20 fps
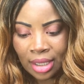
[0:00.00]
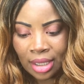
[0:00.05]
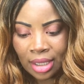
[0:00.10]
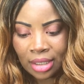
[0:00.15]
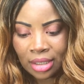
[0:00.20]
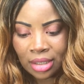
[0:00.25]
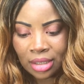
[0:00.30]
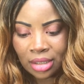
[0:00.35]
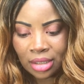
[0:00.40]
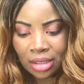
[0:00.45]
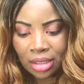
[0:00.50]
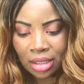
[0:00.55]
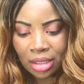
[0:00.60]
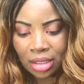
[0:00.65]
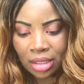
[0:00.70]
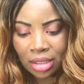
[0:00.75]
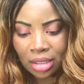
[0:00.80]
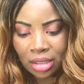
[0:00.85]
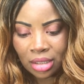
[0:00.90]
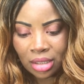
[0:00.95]
And this
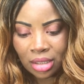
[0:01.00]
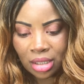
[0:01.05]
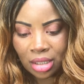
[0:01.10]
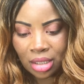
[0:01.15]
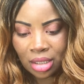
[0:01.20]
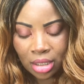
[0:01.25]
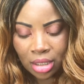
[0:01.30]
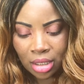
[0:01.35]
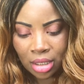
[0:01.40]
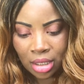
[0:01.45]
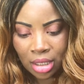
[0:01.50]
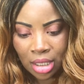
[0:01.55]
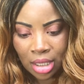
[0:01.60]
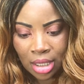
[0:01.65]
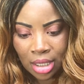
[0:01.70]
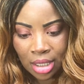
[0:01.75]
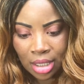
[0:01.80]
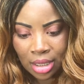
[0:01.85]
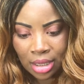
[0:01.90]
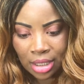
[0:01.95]
is the
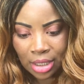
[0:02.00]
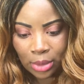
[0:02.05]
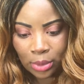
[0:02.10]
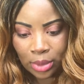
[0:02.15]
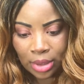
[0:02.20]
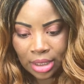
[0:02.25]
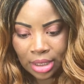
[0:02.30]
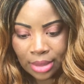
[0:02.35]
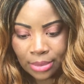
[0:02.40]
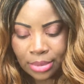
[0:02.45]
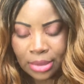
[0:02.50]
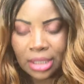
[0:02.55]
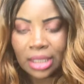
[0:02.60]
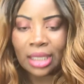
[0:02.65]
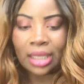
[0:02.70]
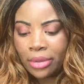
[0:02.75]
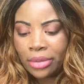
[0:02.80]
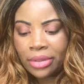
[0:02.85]
liquid lipstick.